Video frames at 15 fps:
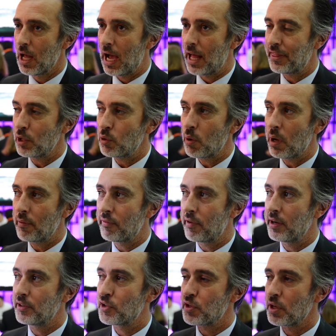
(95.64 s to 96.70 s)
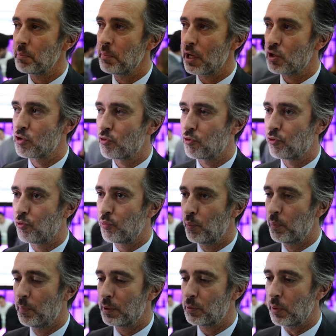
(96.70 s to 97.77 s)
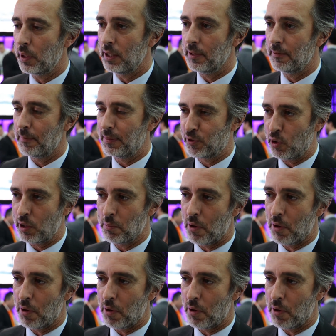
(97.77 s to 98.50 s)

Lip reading: I think we have a very interesting mix between trade